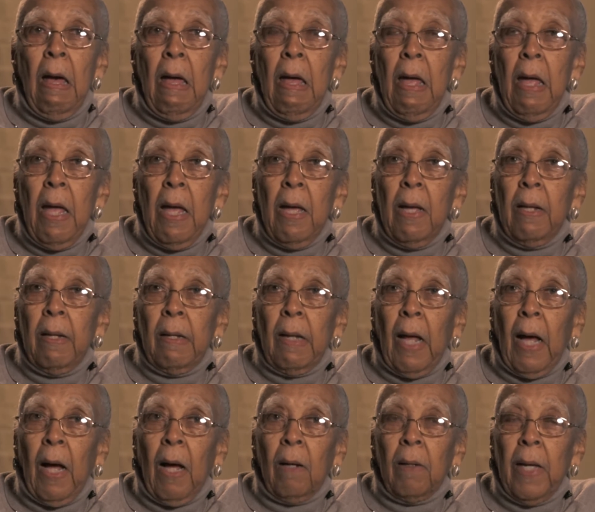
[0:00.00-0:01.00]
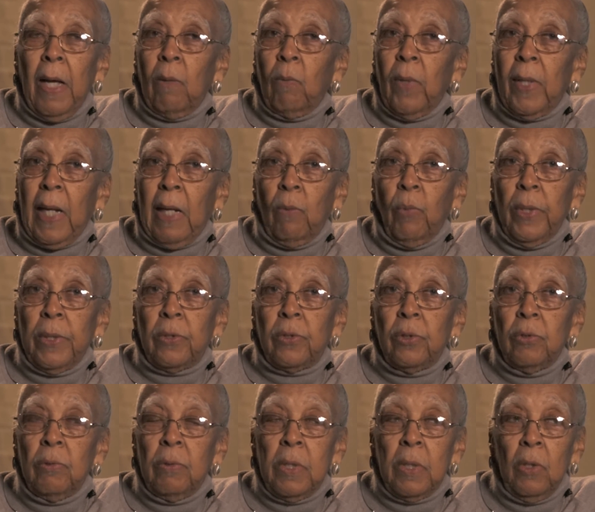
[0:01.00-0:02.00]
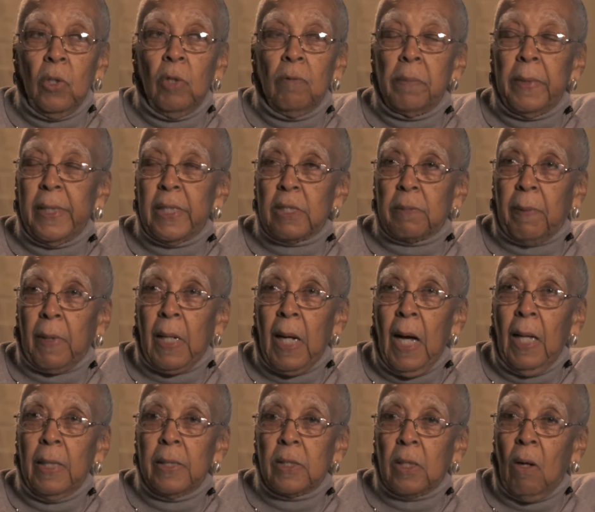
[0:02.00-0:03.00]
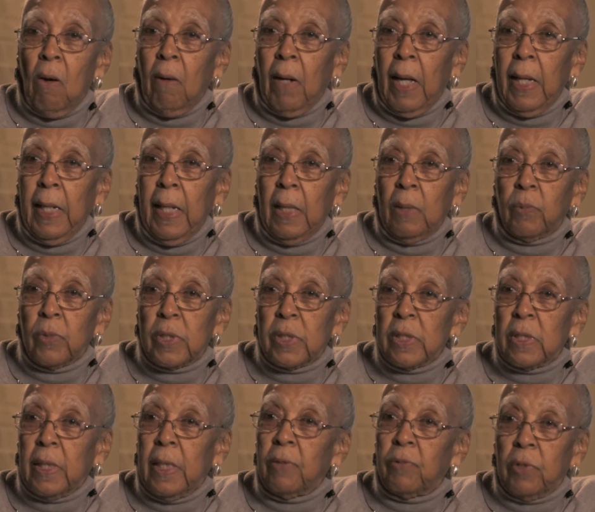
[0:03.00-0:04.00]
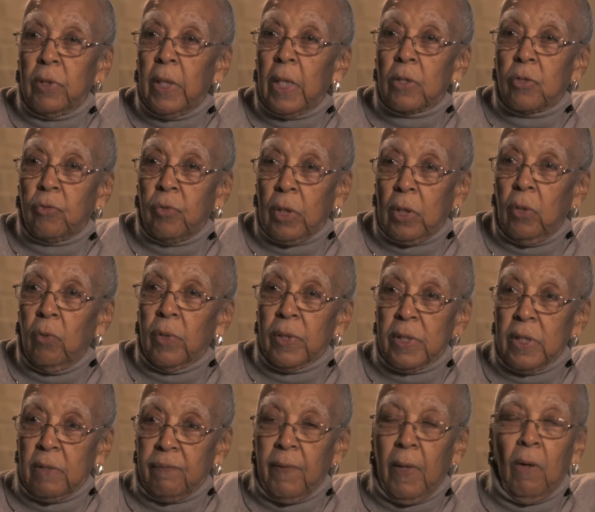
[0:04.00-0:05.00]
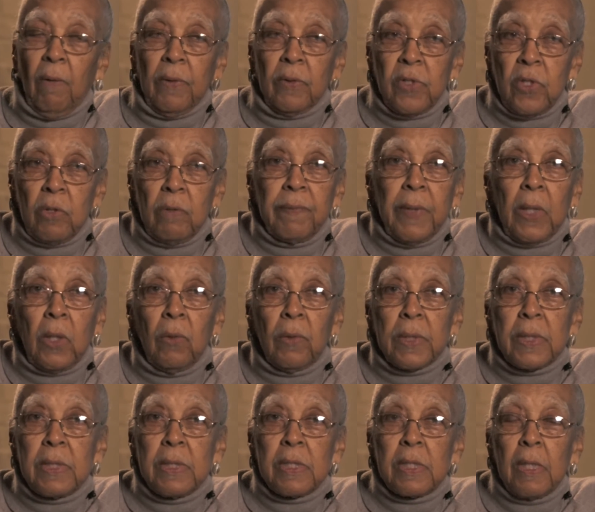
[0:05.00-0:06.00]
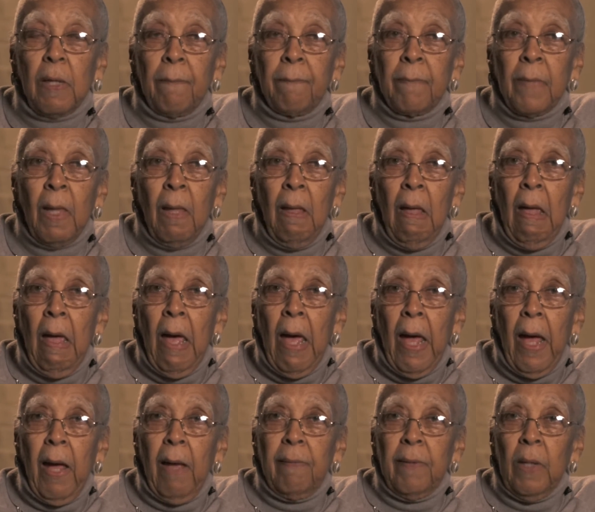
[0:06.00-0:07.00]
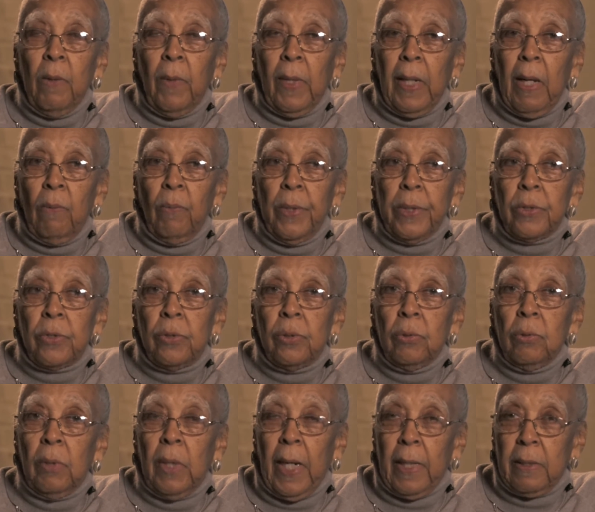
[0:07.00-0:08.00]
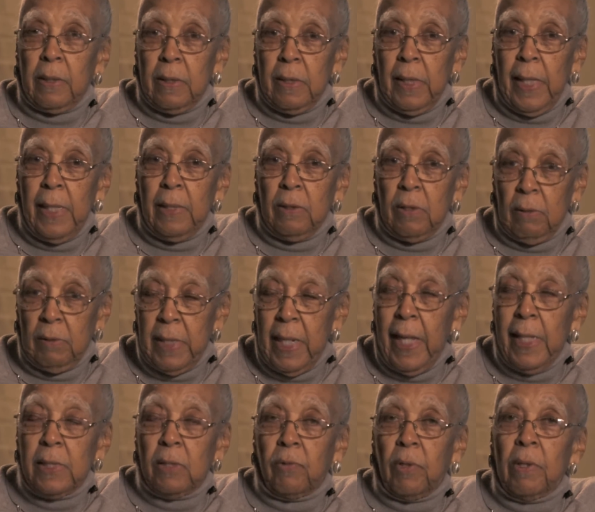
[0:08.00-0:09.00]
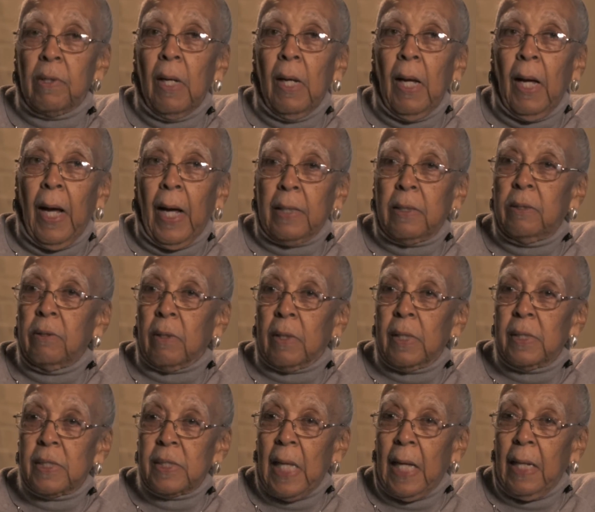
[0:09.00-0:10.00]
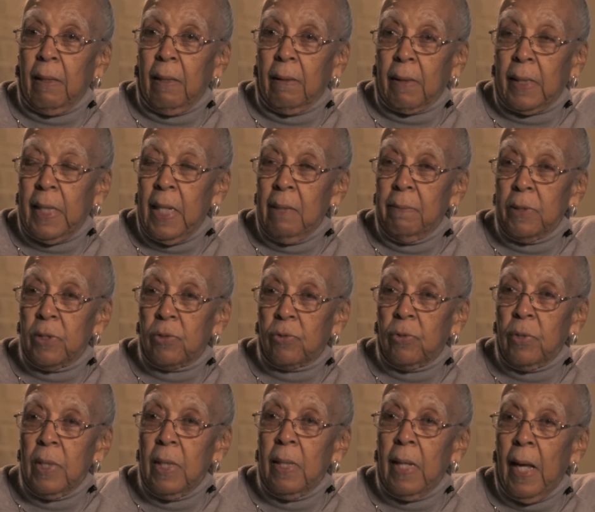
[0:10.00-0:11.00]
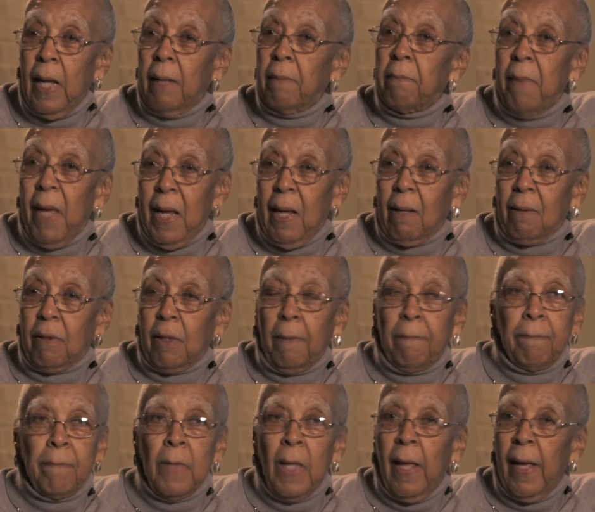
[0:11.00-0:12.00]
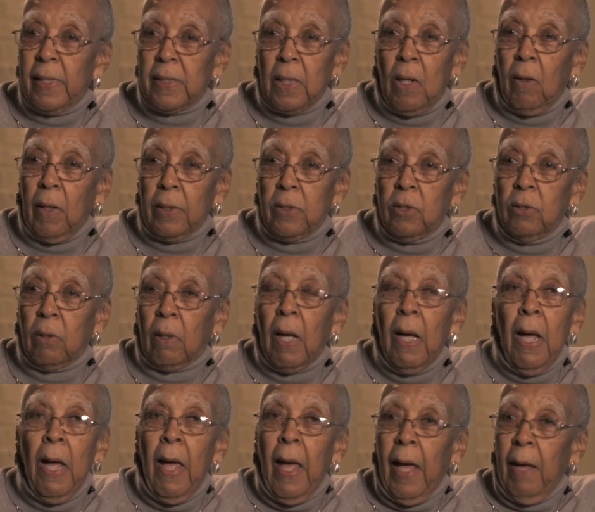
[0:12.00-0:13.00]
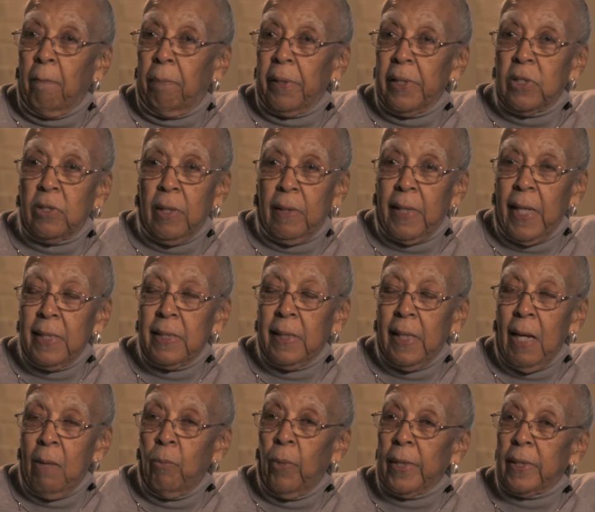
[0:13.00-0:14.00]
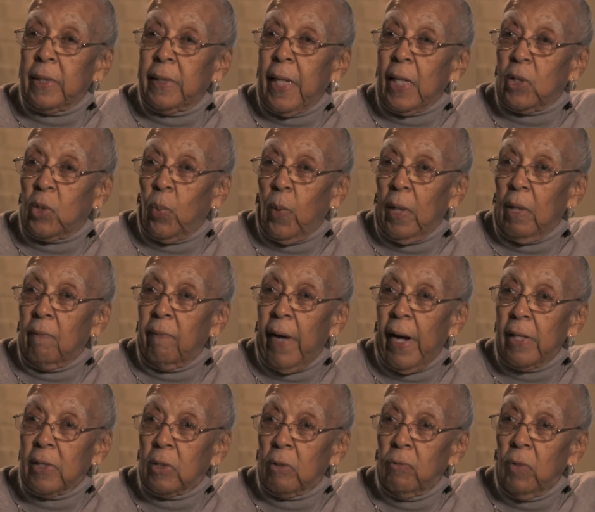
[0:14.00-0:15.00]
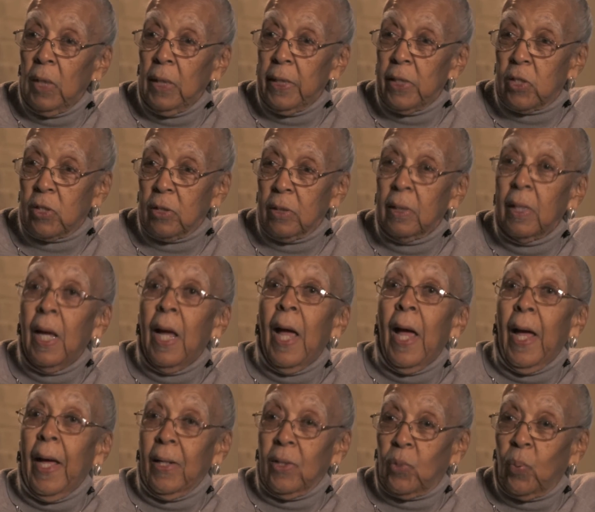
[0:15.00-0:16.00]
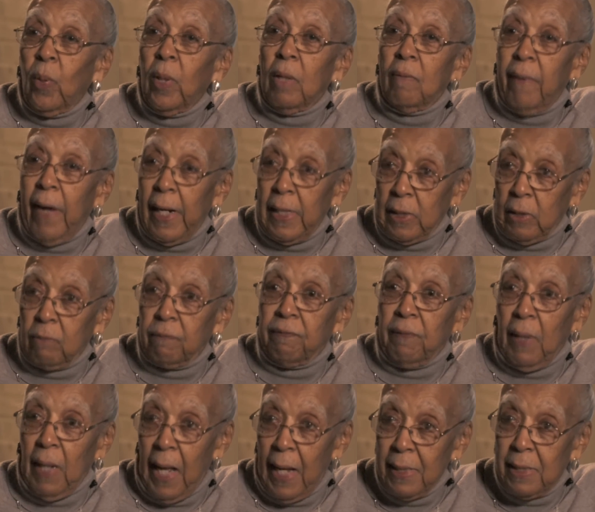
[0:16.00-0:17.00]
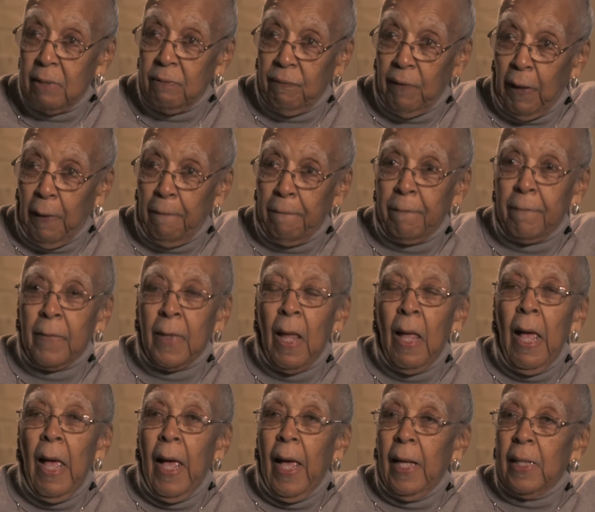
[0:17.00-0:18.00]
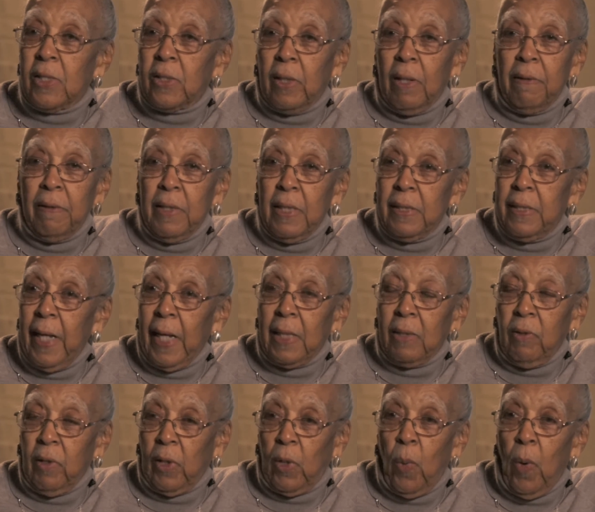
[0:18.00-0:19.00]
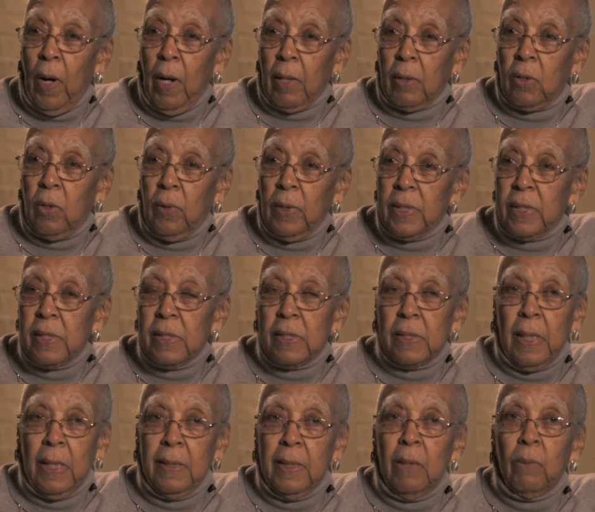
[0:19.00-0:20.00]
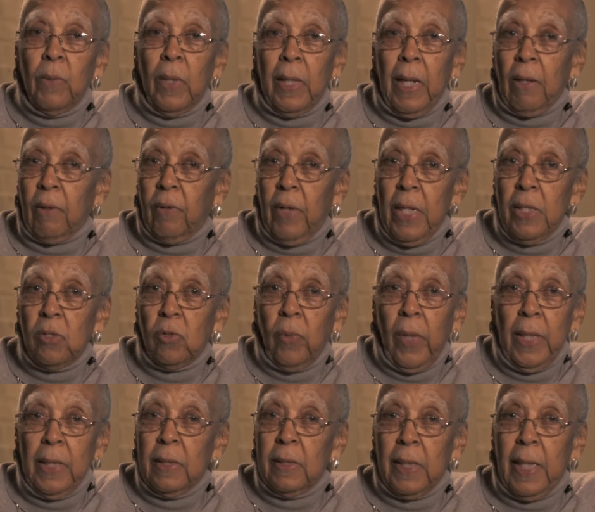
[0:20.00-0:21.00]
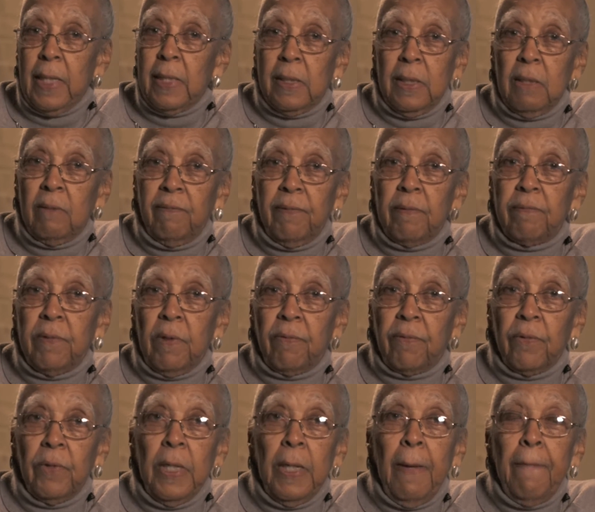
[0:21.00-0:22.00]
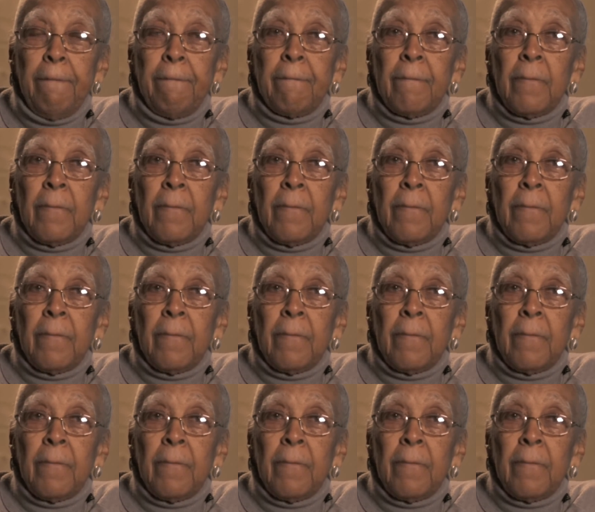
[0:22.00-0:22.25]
And when I went to Louisville Municipal College, all I had was just introductory courses for all the survey courses. And then when I got to Nazareth, I took chemistry and math. That's all I took. And plus at that time, we had to take 12 hours of religion and 12 hours of philosophy. And so other than taking required courses, and then when I graduated in 1953,